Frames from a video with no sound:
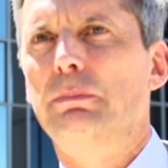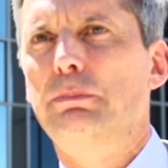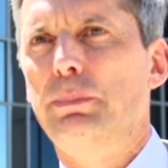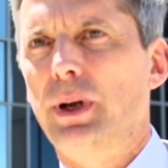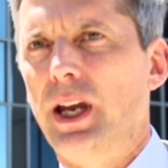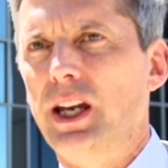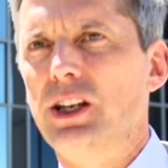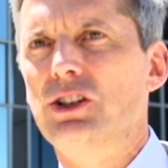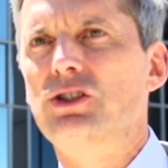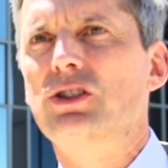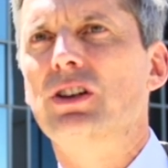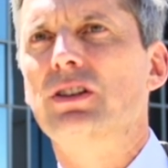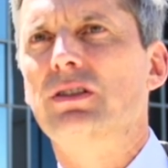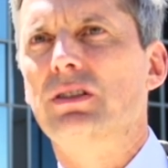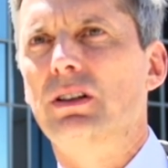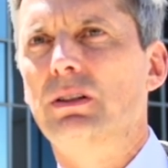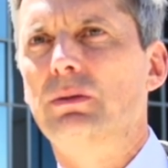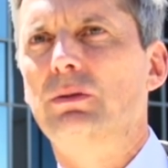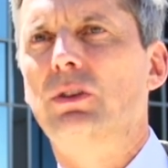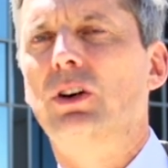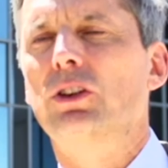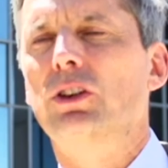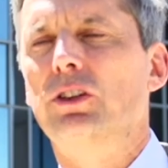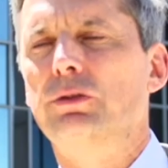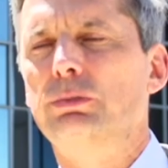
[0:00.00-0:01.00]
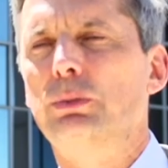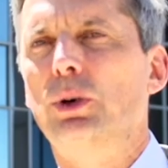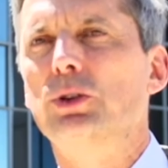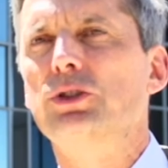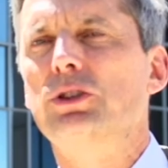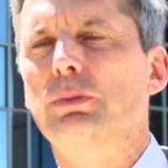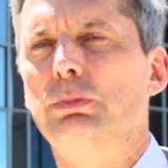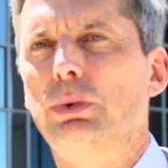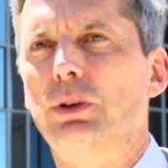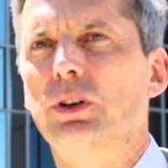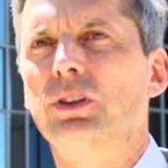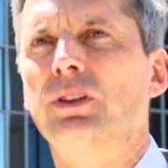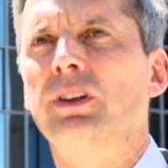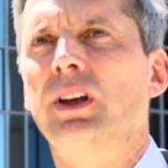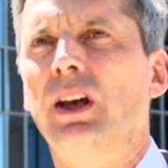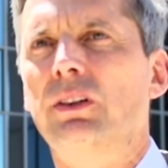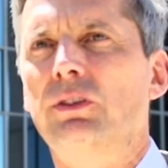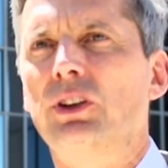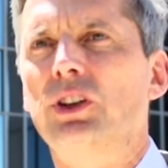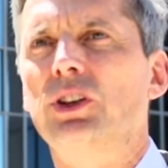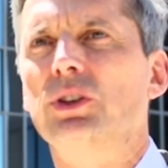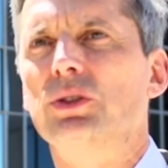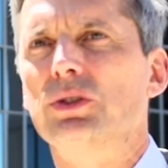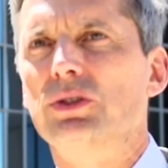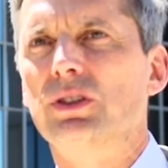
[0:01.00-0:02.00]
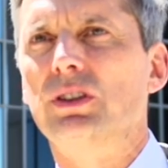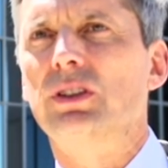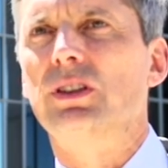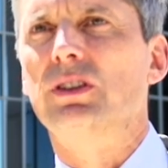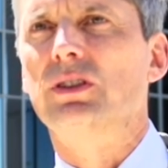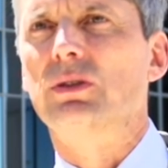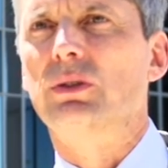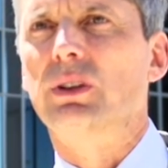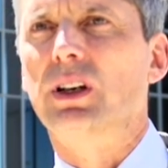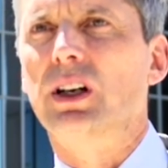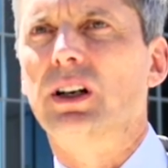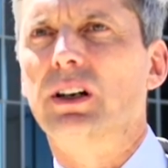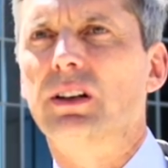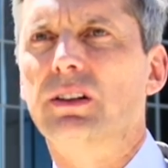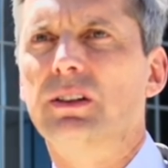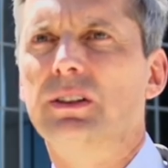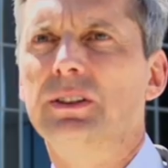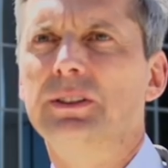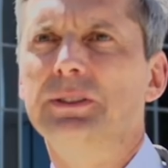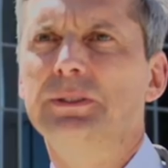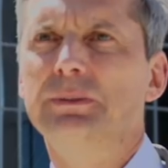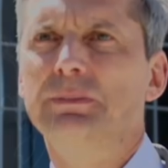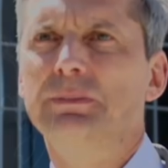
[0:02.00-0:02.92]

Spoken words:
pages and one of the most important avenues in this regard.